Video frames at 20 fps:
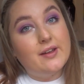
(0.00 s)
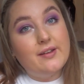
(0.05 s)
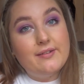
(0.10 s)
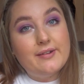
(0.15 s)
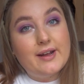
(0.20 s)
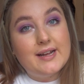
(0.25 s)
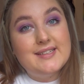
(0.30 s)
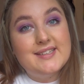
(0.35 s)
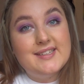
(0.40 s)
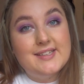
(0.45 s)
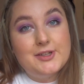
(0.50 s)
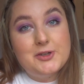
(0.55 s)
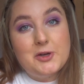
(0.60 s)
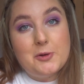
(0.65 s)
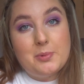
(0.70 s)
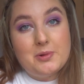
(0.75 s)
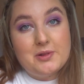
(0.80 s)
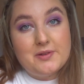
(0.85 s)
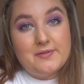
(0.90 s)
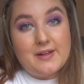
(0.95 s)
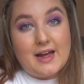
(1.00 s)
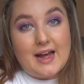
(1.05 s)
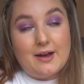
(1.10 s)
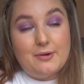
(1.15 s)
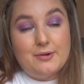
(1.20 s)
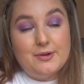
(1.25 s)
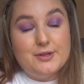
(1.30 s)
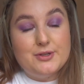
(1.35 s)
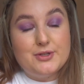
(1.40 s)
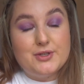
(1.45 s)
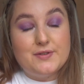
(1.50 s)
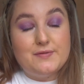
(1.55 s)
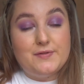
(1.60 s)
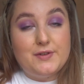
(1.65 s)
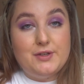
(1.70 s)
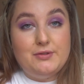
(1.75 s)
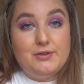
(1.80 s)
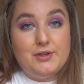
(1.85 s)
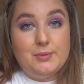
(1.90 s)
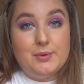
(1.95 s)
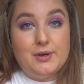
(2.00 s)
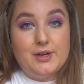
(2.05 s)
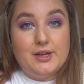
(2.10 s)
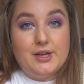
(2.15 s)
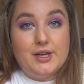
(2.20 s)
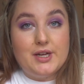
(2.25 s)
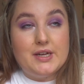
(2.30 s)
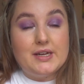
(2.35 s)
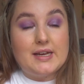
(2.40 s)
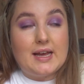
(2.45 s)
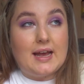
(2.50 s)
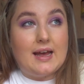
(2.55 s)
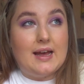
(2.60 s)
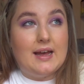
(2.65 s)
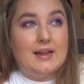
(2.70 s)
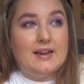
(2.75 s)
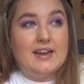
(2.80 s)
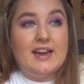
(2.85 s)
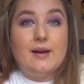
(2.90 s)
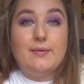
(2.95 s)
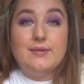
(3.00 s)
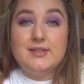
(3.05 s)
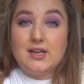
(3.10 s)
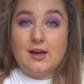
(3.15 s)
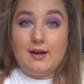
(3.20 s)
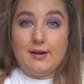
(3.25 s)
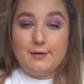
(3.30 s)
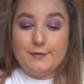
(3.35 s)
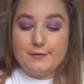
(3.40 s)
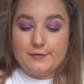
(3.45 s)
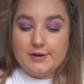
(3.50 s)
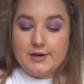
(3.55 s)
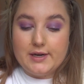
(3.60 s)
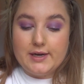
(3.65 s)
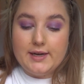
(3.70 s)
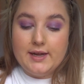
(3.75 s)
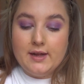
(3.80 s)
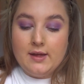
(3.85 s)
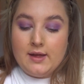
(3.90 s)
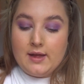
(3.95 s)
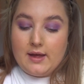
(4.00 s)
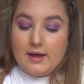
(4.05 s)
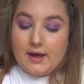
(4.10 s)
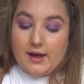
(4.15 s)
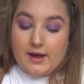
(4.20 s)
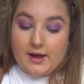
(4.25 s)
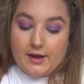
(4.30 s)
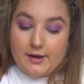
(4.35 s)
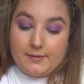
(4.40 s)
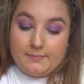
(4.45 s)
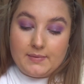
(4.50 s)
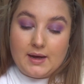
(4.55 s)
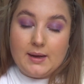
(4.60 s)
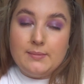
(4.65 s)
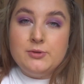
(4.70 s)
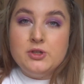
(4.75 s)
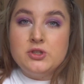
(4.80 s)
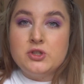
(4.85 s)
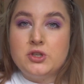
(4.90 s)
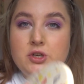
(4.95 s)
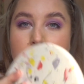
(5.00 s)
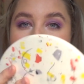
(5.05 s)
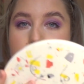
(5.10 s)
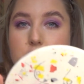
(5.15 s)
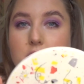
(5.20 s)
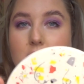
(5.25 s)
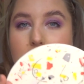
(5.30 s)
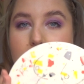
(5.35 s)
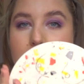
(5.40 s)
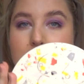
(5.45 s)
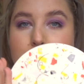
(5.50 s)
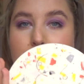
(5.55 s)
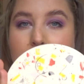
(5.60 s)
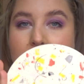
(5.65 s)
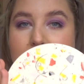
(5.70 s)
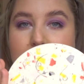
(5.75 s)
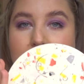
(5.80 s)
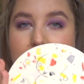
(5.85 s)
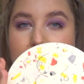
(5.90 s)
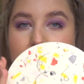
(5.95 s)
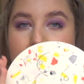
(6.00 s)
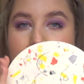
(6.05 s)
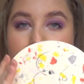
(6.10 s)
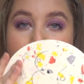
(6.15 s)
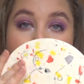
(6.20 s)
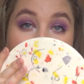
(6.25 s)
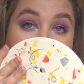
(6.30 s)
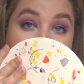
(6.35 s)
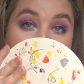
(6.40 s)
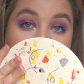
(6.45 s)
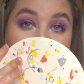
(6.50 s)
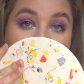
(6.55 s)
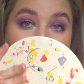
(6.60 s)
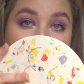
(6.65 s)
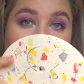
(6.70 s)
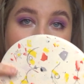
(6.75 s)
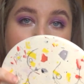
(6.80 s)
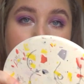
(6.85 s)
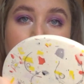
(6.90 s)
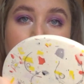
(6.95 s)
I did a couple of hours of uni work and now it's 3:30. I'm just gonna try painting this one.